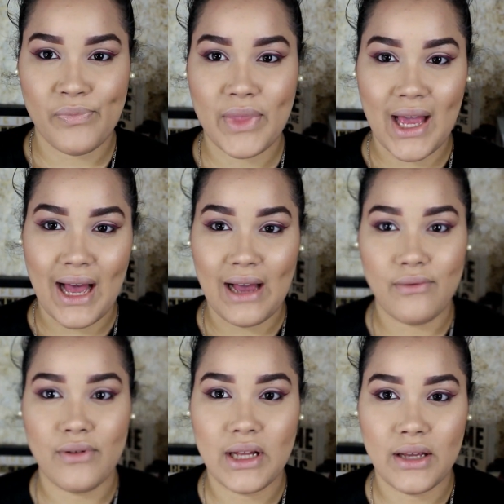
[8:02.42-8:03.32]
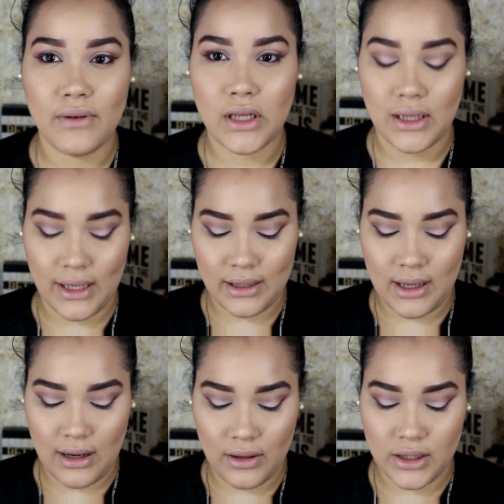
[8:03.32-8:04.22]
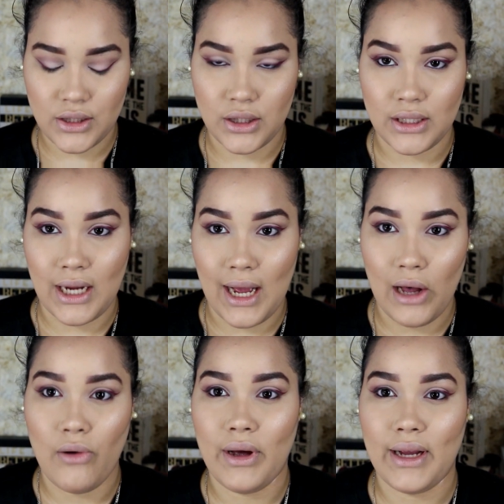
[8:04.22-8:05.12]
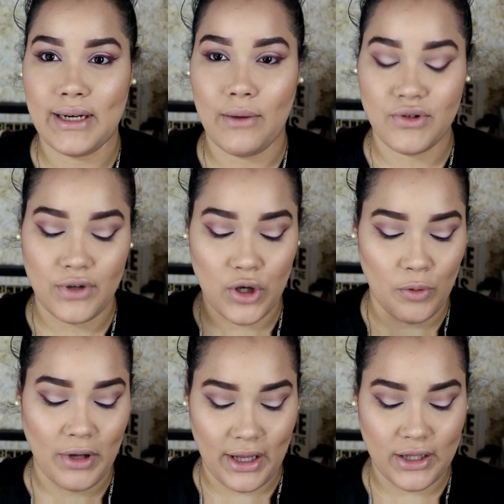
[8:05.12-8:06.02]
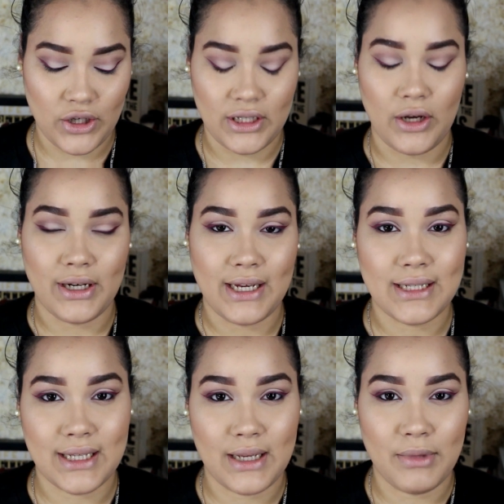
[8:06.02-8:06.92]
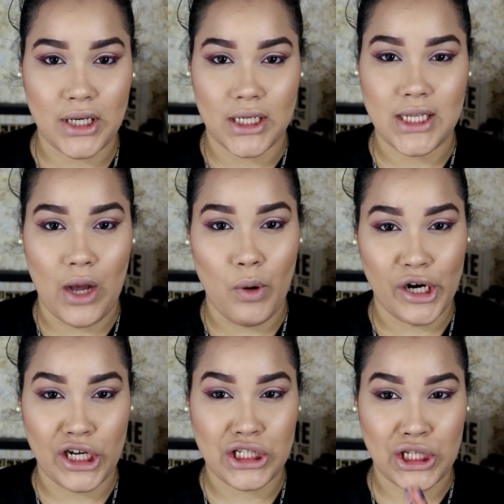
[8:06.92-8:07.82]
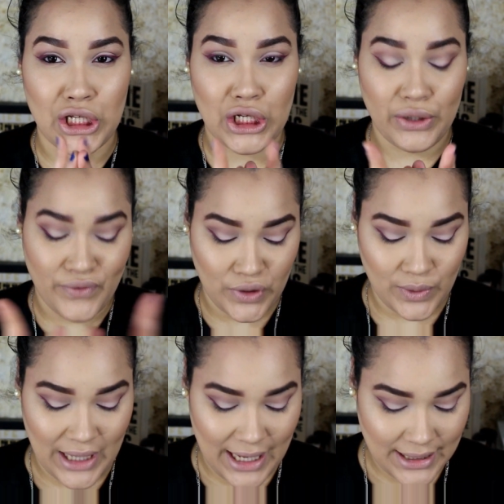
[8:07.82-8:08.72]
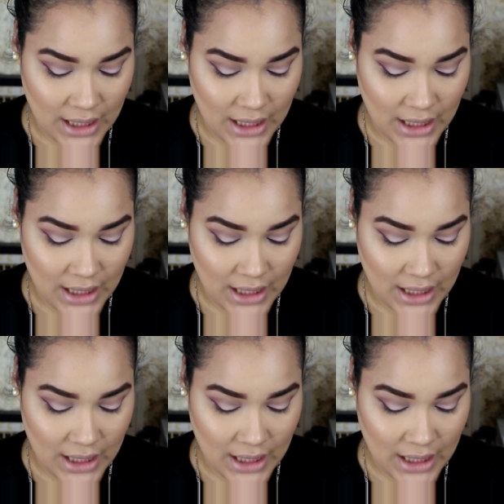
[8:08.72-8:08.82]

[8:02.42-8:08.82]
I really, really liked how it turned out, and I was really hoping it turned out nicely because I wanted it so good for you guys.